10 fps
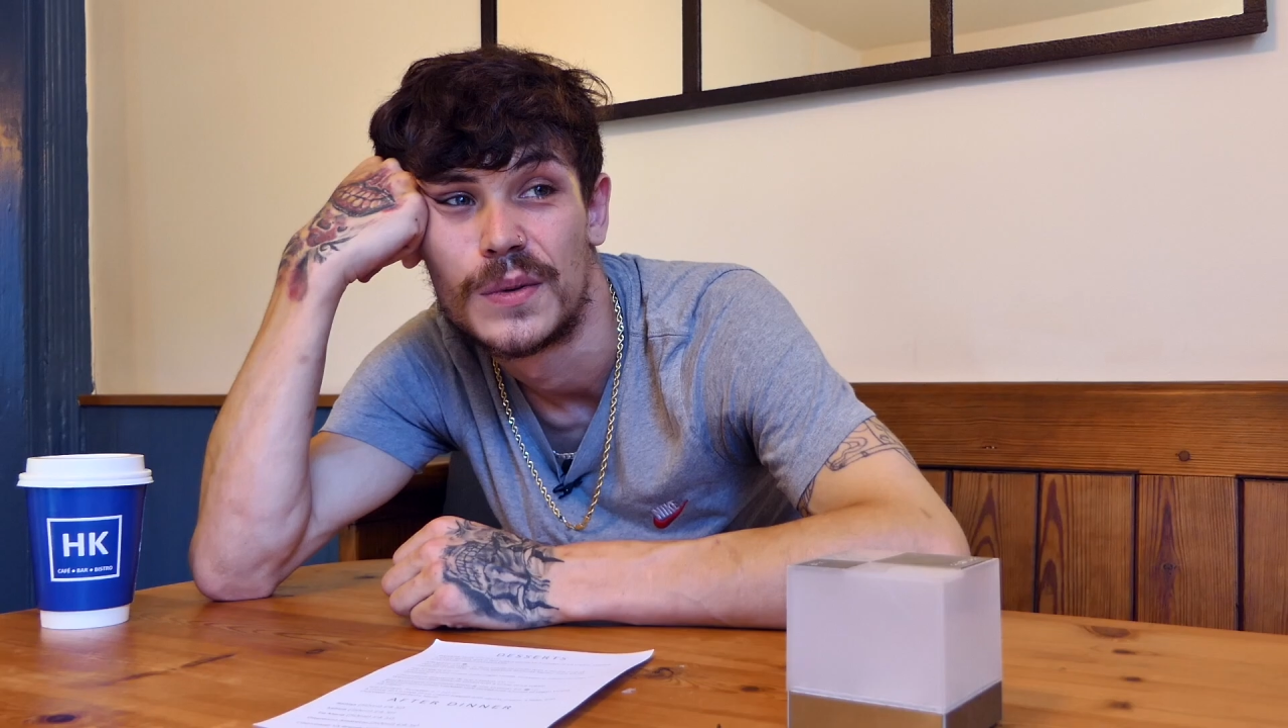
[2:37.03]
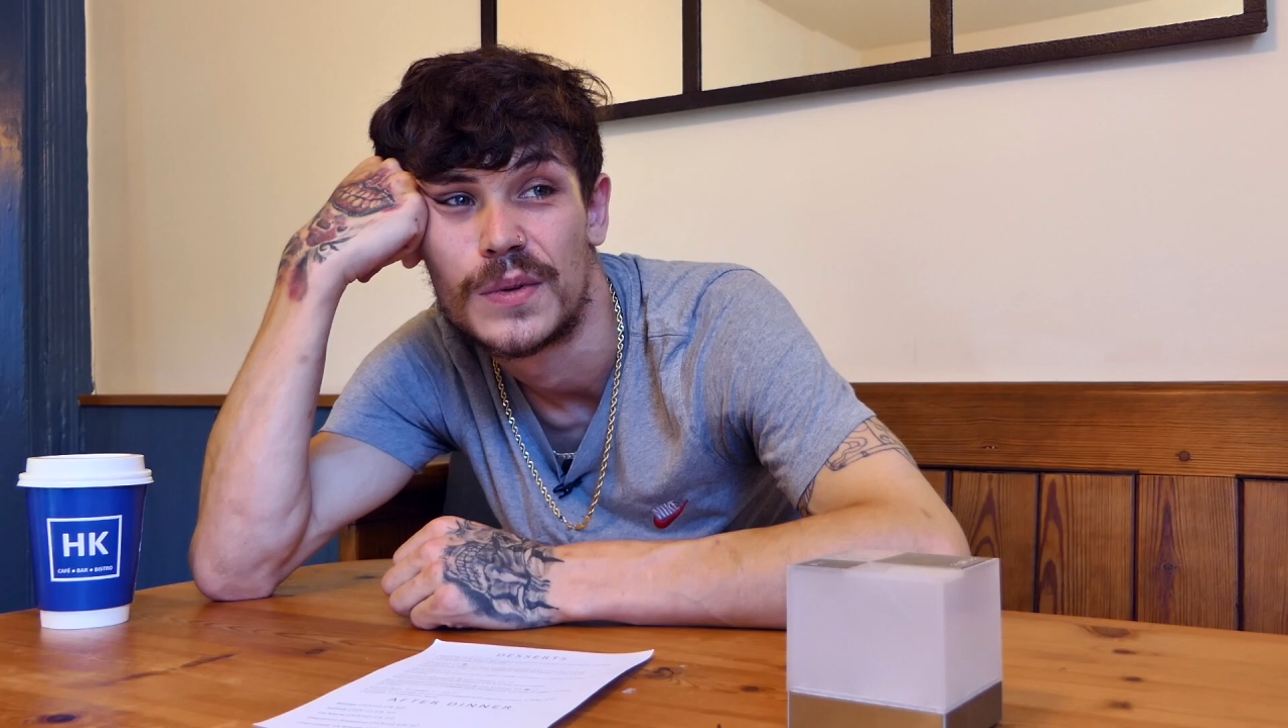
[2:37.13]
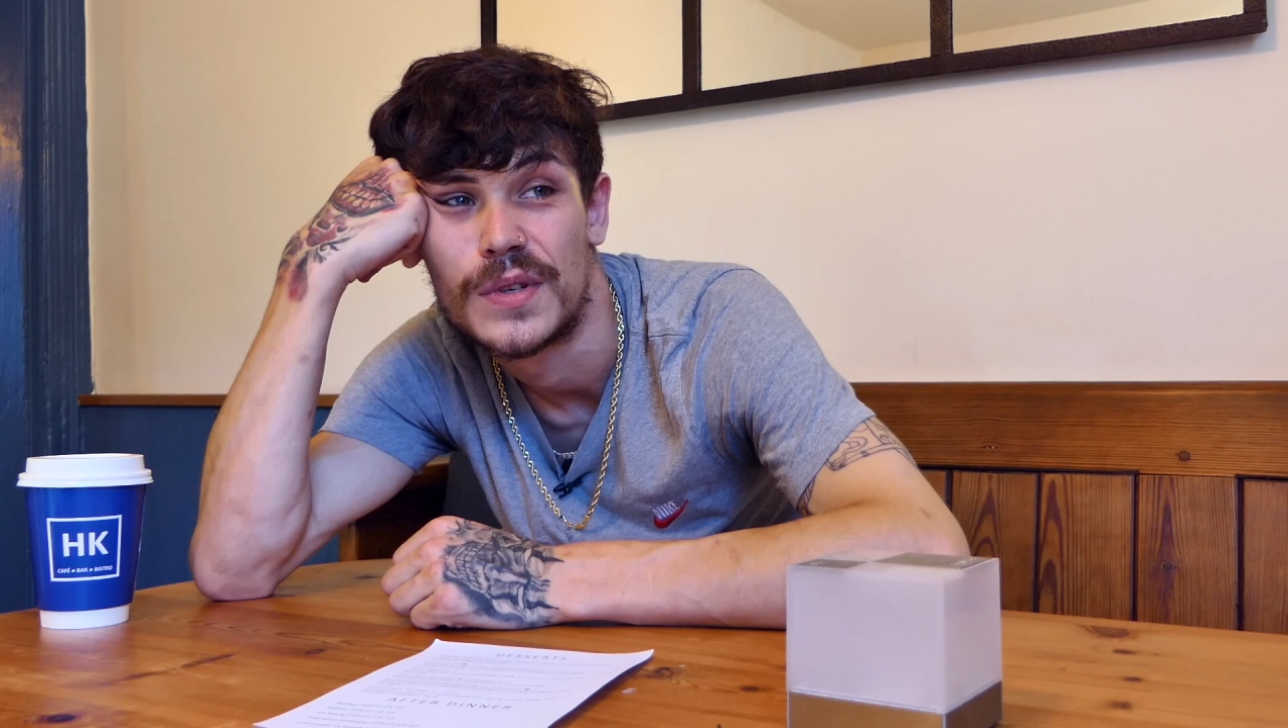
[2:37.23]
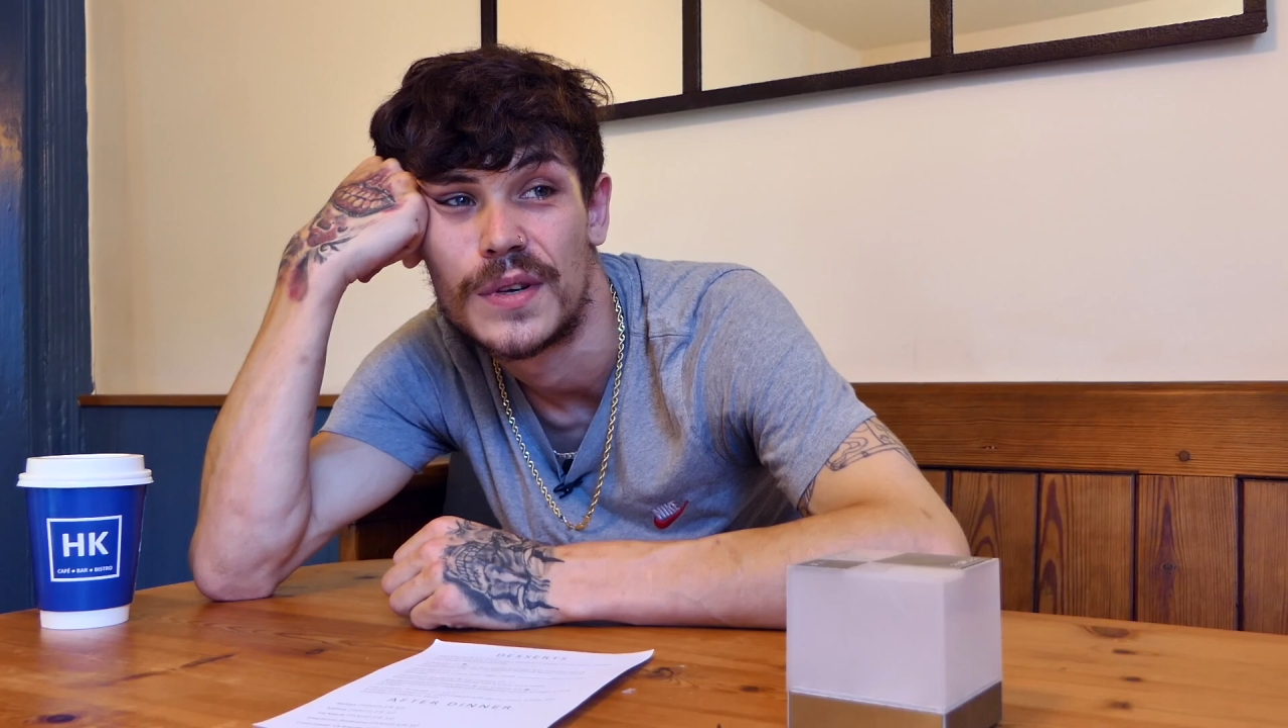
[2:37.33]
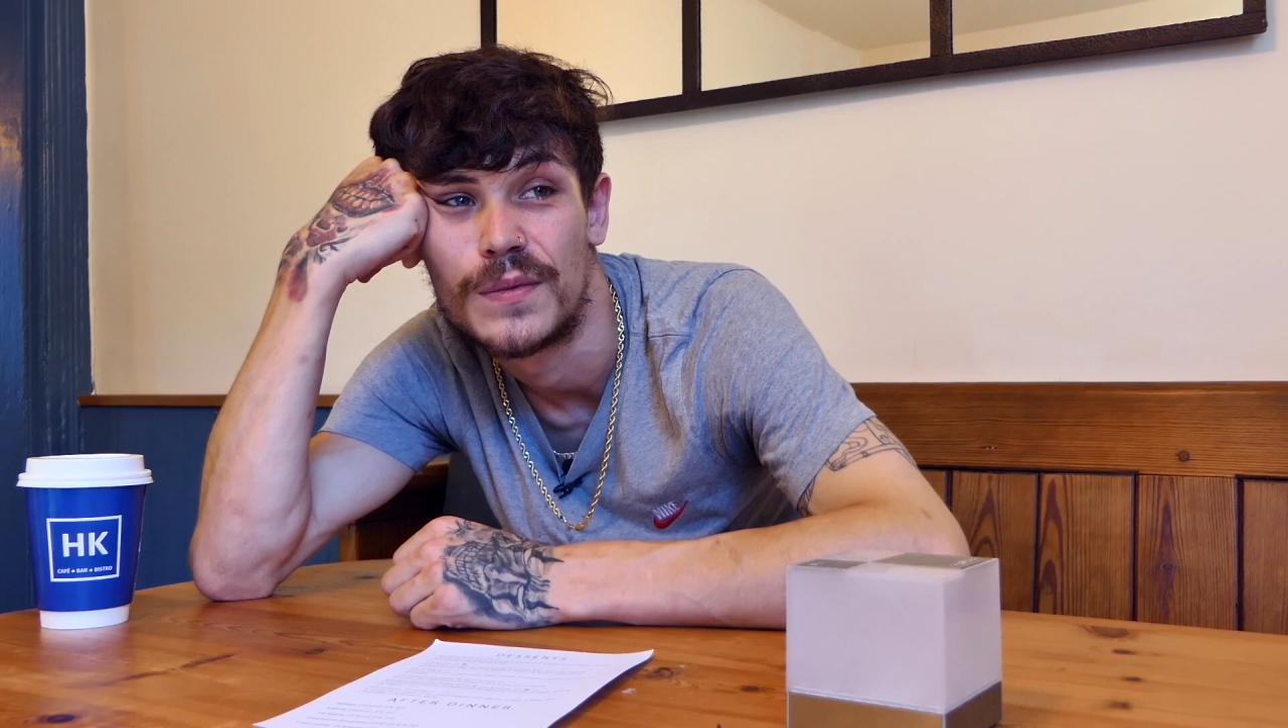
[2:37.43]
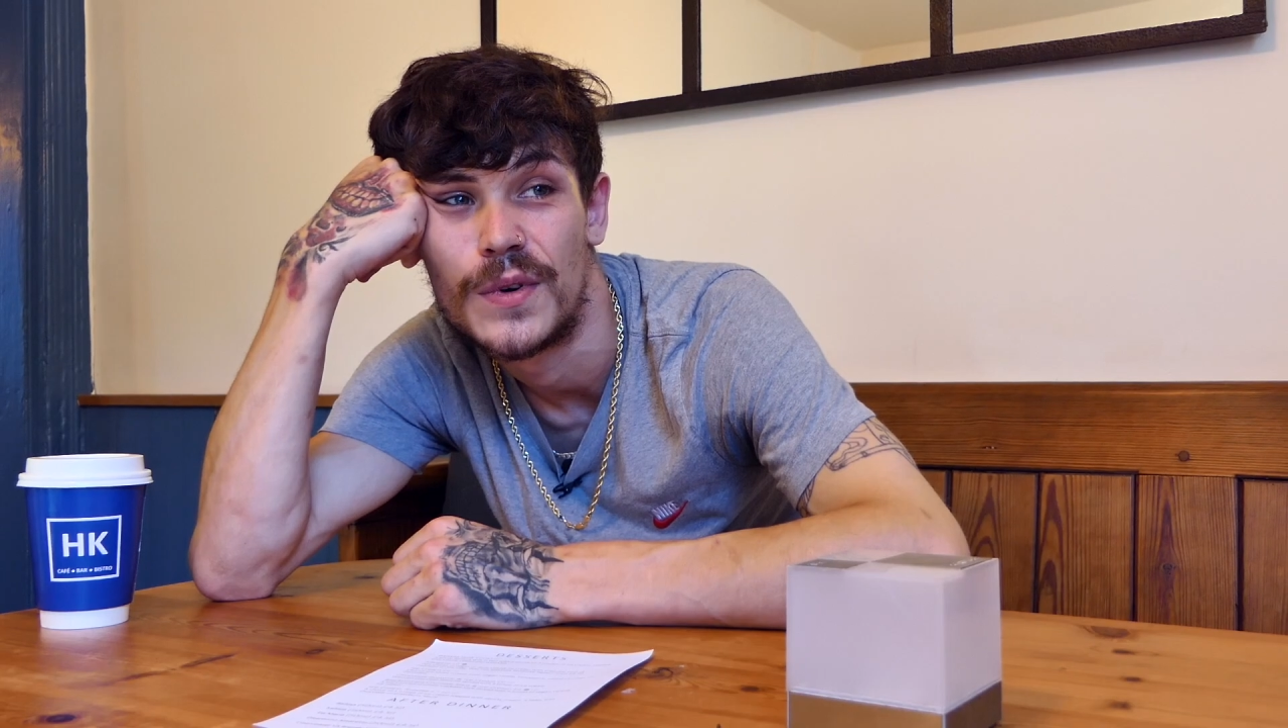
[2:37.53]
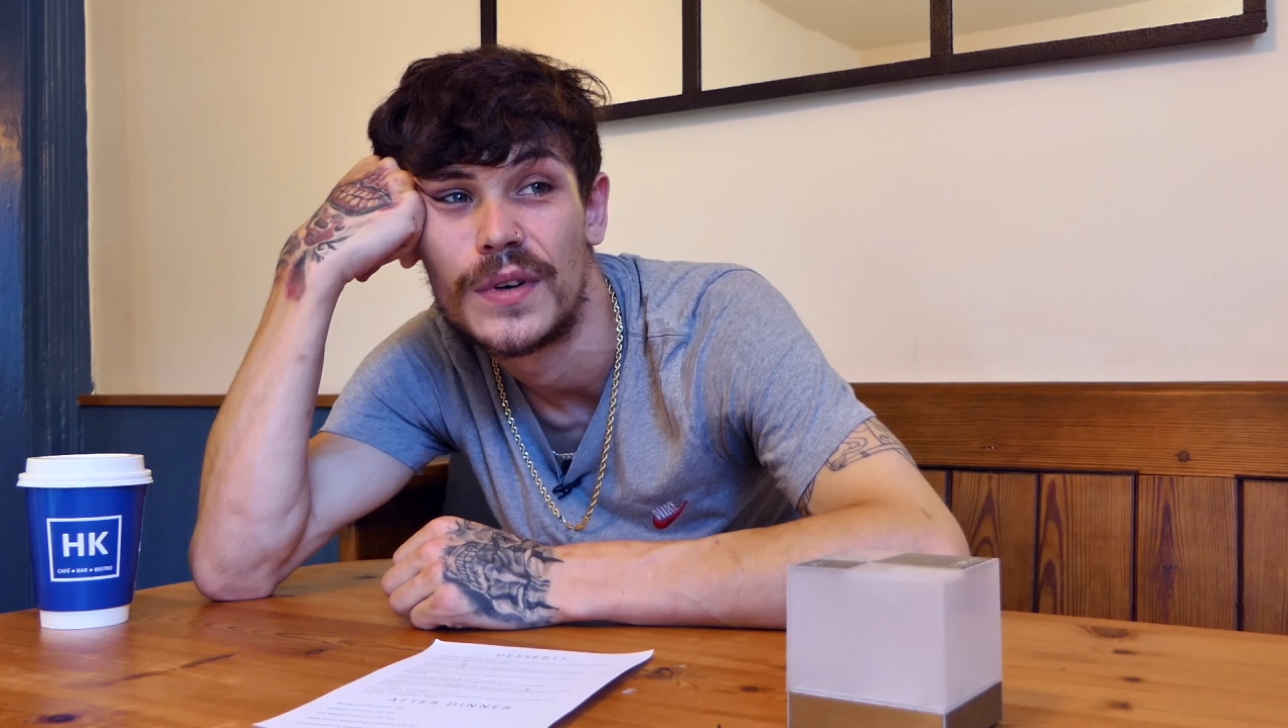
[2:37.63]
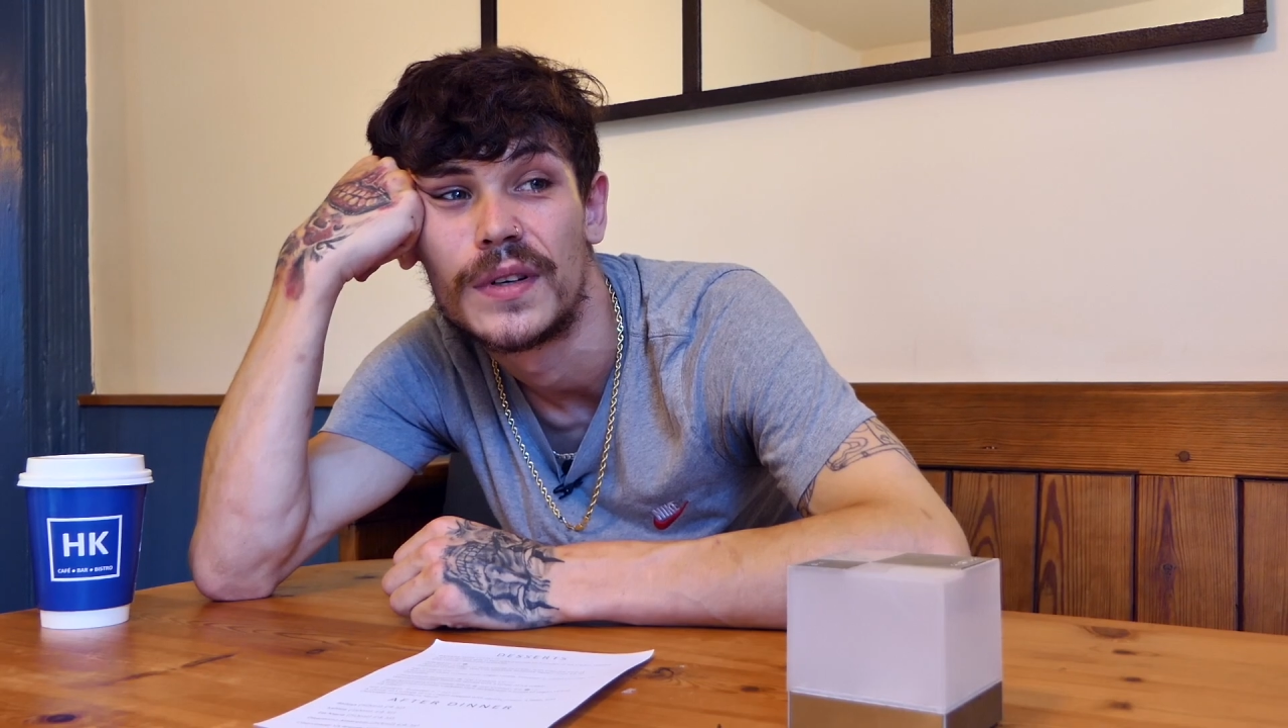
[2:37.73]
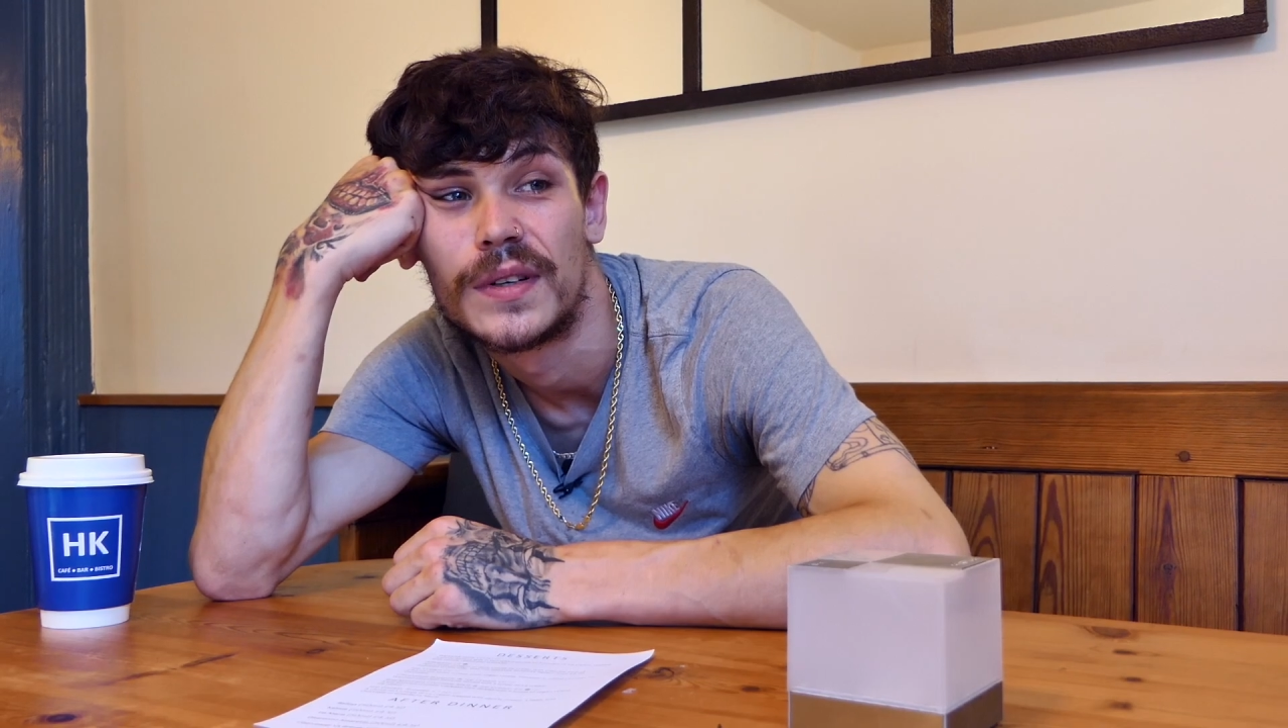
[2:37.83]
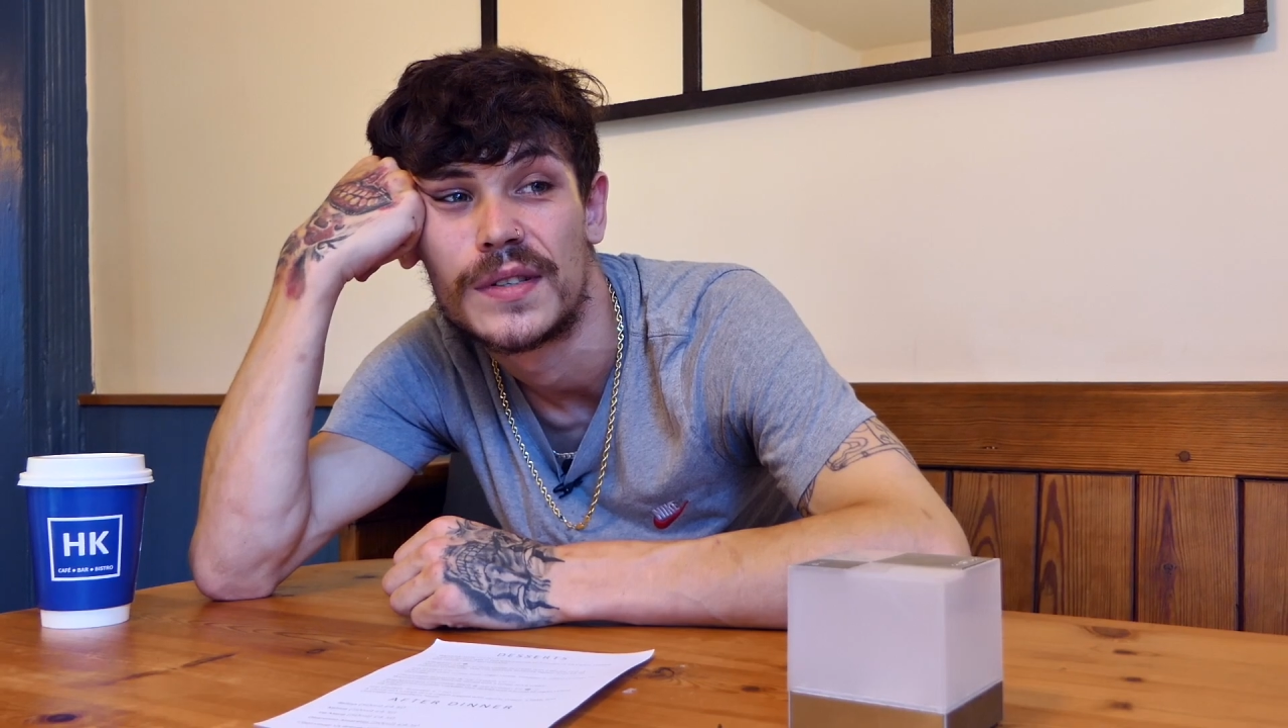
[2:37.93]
was like, right,